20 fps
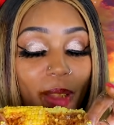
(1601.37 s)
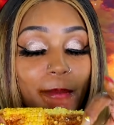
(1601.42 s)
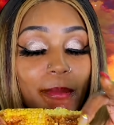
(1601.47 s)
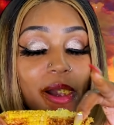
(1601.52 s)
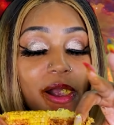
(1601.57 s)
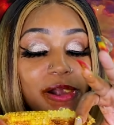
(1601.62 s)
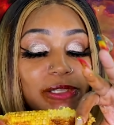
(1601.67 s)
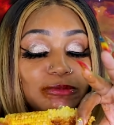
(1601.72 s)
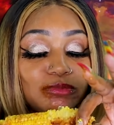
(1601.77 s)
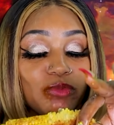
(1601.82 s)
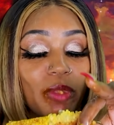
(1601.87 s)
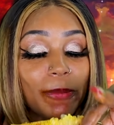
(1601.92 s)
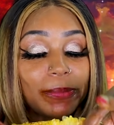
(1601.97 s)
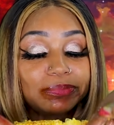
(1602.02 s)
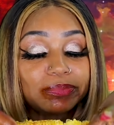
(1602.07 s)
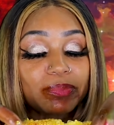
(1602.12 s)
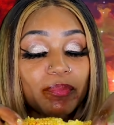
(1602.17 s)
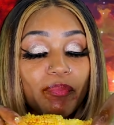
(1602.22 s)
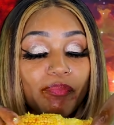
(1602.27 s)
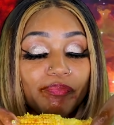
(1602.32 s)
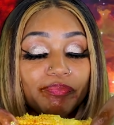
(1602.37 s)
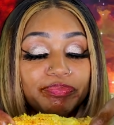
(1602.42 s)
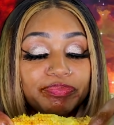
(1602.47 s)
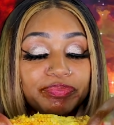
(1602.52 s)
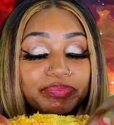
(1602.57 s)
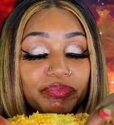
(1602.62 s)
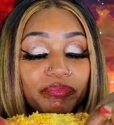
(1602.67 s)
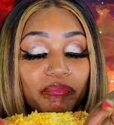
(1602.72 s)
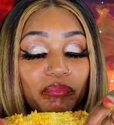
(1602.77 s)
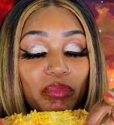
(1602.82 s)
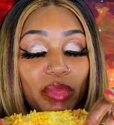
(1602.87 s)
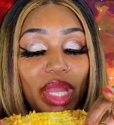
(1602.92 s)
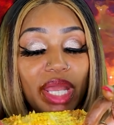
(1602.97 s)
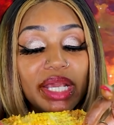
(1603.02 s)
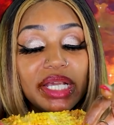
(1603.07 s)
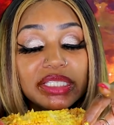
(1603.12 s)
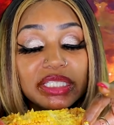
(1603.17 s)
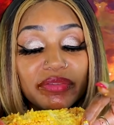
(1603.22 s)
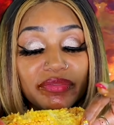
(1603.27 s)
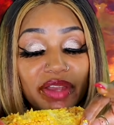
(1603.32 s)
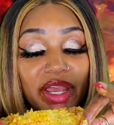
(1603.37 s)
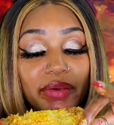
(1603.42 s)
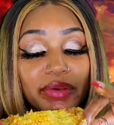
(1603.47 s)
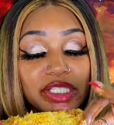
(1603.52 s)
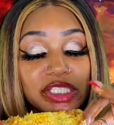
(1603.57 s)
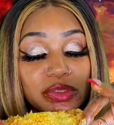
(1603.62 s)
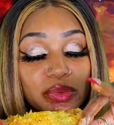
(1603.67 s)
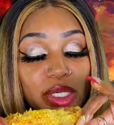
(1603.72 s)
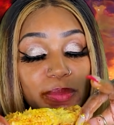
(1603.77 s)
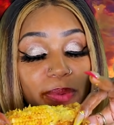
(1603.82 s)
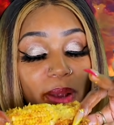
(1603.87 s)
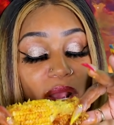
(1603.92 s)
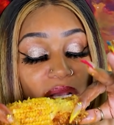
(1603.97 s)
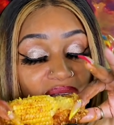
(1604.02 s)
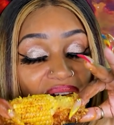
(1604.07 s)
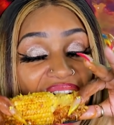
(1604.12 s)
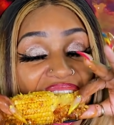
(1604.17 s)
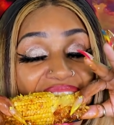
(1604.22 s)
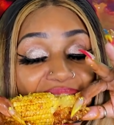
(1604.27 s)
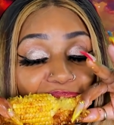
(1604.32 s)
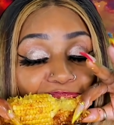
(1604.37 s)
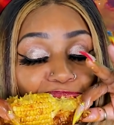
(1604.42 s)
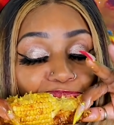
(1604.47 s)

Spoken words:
But he's a very sweet person.